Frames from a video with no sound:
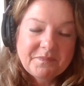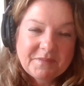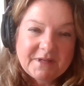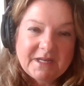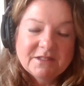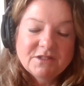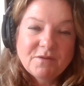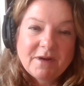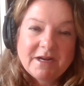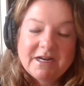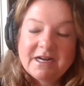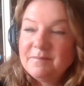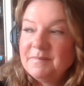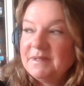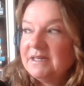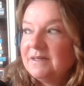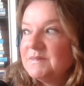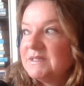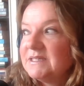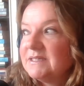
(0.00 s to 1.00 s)
That's right. I
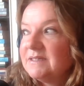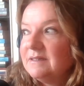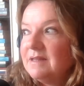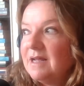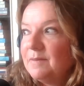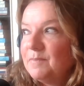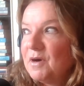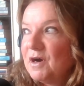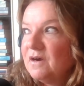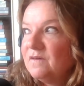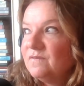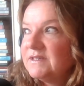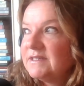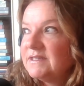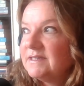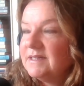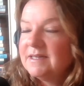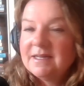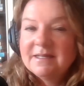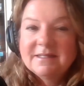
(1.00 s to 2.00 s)
mean, I'm still up
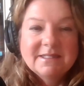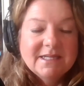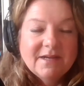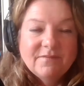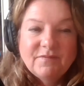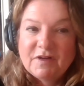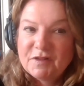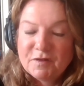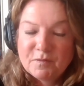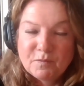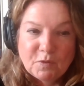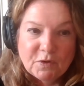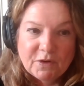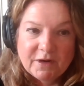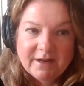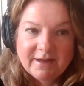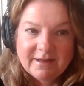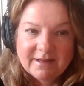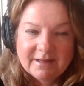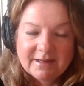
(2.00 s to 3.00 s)
harvesting at 7
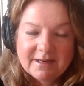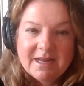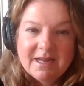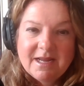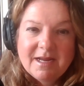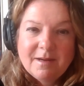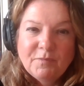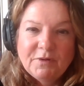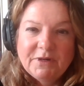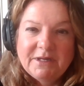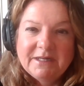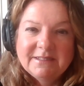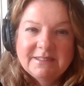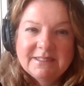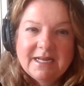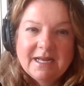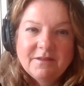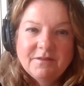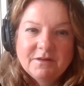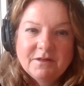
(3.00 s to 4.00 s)
a.m. and putting
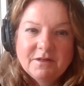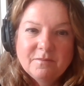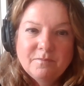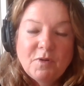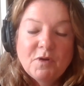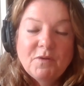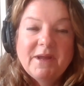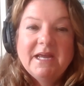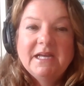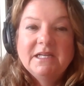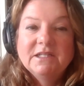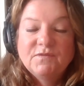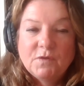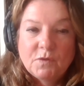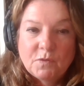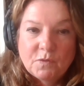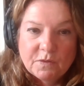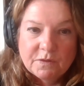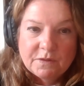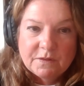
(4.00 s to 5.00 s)
together bouquets for
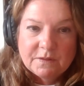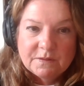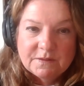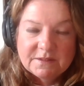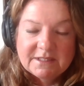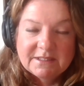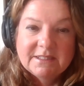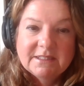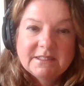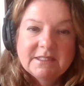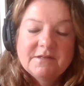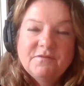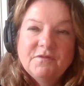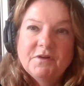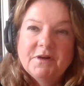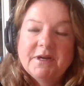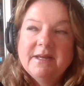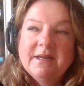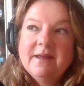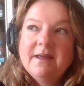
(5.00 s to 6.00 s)
orders and
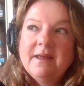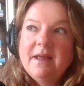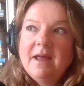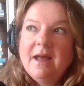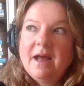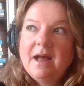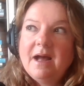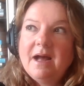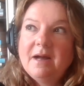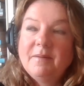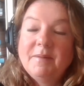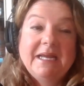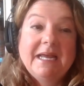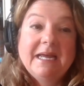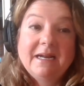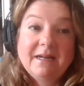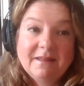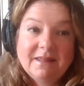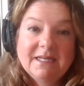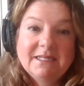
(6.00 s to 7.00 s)
delivery, and
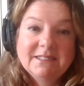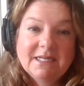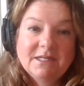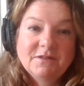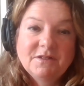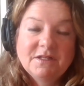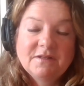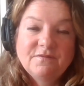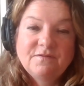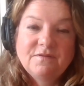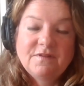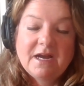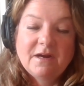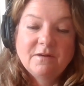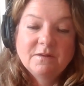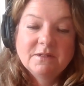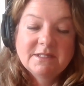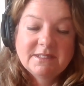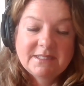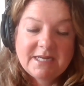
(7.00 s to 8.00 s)
getting things out to the
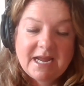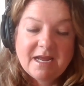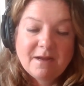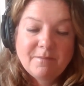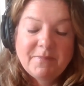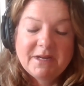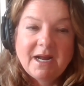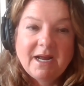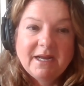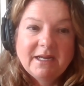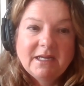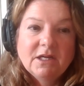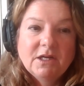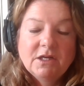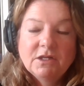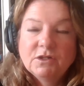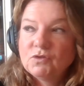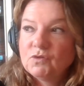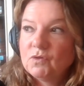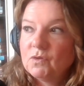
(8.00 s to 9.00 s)
flower stand. But I can
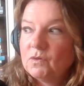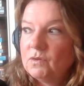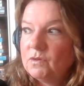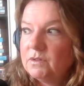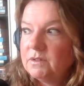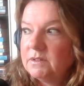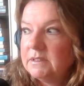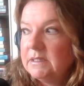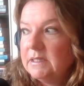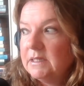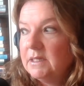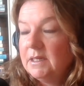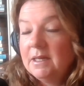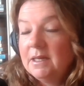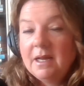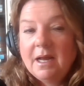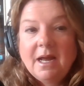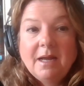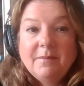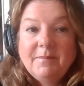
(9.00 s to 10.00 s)
control.
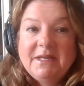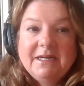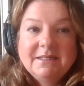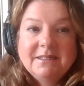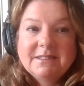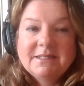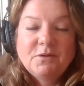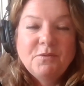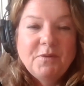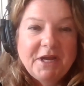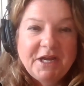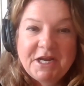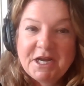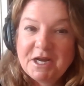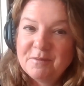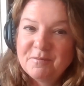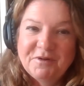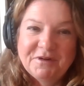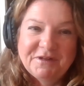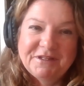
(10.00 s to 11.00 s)
I mean, I still wake
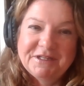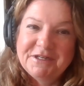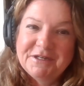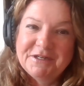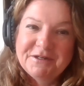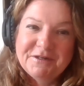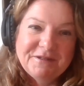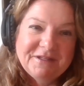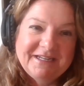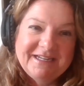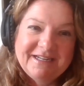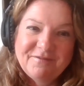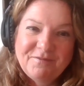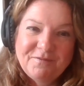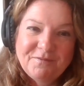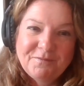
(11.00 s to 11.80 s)
up really early.